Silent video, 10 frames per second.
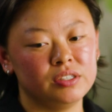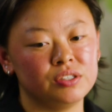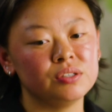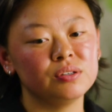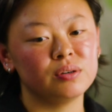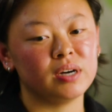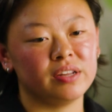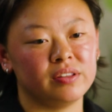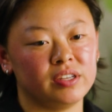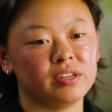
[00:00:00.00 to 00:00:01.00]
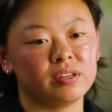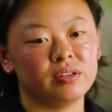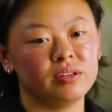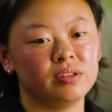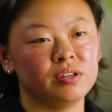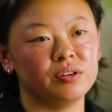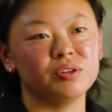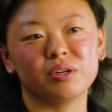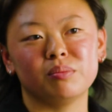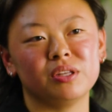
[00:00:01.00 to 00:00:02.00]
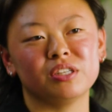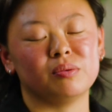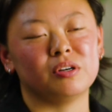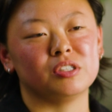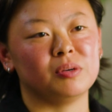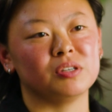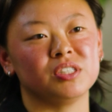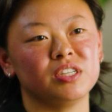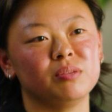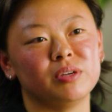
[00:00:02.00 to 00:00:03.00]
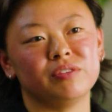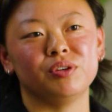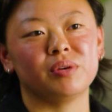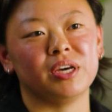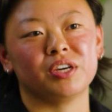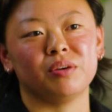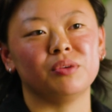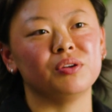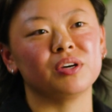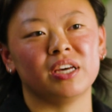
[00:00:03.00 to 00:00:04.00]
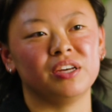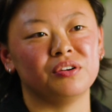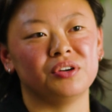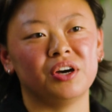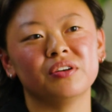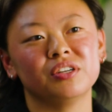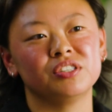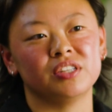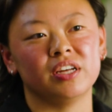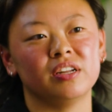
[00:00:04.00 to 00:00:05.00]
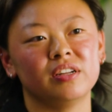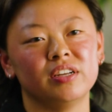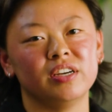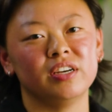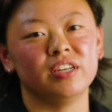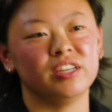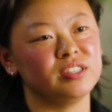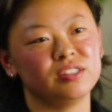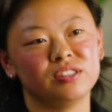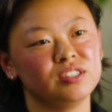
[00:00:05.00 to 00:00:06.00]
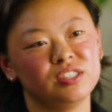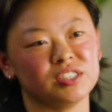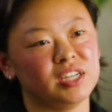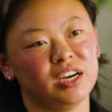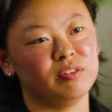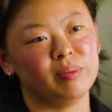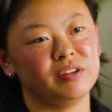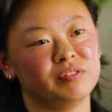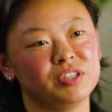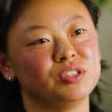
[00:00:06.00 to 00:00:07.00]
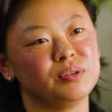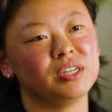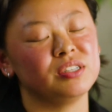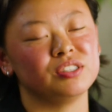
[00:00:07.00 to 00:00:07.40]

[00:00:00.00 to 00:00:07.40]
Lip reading: Two, I think, you know, you can be the smartest person, but if you can't communicate your knowledge, then it doesn't have a benefit to it.